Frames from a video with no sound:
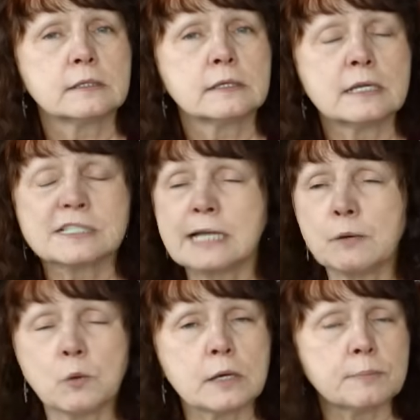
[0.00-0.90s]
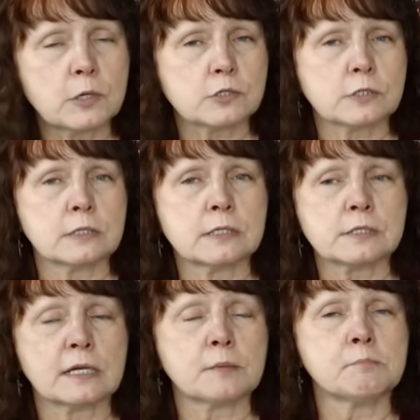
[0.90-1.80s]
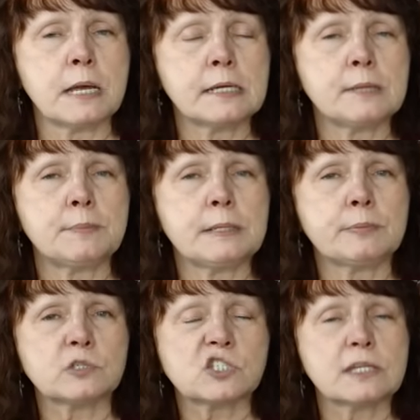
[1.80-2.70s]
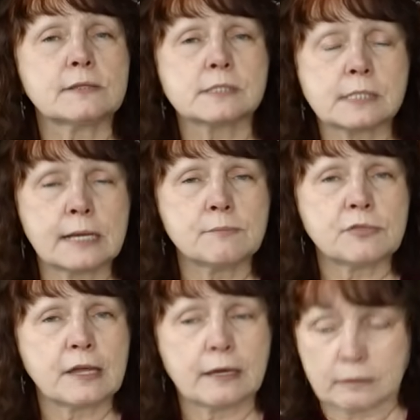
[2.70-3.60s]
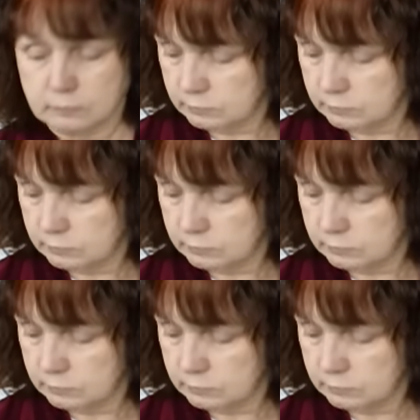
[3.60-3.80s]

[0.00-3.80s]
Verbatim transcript: And it's not one person, it's like many people see the same thing.